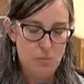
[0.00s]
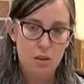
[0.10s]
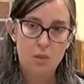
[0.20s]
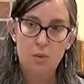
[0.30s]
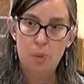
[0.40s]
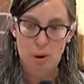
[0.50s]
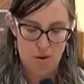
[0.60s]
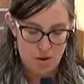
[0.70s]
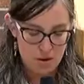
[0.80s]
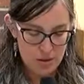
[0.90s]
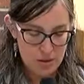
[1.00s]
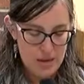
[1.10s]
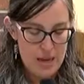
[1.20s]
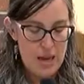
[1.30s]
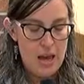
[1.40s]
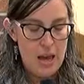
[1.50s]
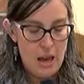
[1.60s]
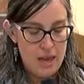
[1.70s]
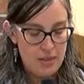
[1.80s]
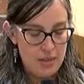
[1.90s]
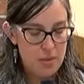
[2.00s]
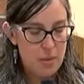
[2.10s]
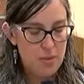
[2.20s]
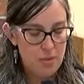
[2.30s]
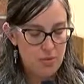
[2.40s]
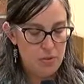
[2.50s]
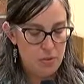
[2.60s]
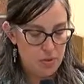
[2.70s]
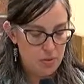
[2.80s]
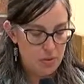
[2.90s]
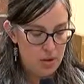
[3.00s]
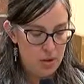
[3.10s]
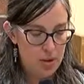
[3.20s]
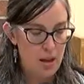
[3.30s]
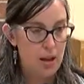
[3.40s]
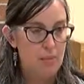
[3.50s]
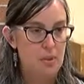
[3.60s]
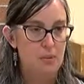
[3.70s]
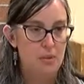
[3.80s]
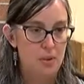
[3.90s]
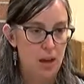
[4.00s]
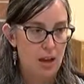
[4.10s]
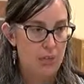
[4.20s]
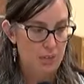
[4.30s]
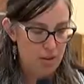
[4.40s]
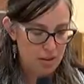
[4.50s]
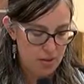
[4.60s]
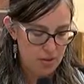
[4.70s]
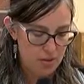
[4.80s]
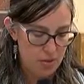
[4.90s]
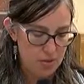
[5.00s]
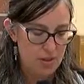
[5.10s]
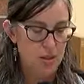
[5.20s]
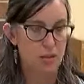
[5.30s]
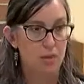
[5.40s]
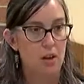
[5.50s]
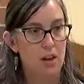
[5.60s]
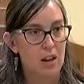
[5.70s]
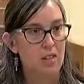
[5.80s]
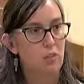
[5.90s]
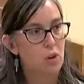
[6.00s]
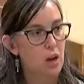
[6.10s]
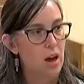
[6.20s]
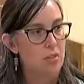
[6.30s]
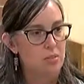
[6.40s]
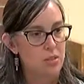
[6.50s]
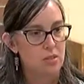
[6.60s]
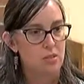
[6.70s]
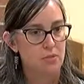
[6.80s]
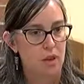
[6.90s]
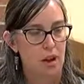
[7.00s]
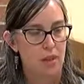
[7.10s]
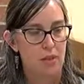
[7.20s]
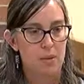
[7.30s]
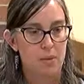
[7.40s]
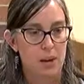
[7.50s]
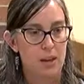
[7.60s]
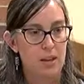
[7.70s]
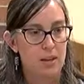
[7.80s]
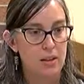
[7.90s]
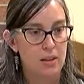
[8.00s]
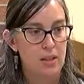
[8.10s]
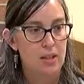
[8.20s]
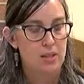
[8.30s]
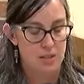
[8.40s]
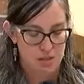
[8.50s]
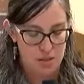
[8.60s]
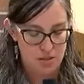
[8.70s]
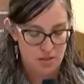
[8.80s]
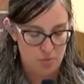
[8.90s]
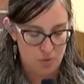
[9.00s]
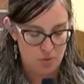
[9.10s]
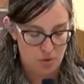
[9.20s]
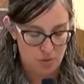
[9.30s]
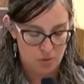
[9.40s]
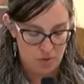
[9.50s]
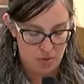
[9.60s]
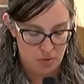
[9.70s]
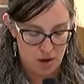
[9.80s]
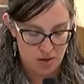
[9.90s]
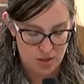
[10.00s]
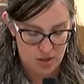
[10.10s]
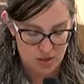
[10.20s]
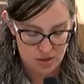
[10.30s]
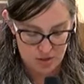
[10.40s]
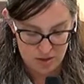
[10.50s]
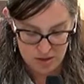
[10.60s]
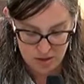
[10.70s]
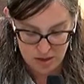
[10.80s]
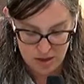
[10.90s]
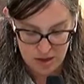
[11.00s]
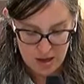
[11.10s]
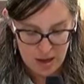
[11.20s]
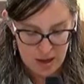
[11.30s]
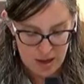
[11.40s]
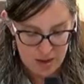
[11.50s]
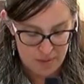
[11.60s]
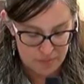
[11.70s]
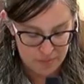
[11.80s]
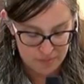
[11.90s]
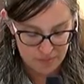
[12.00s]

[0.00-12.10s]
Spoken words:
your partner. And then they review, and if you have the form, you see there are kind of 4 options for how they might decide to move forward with the project. And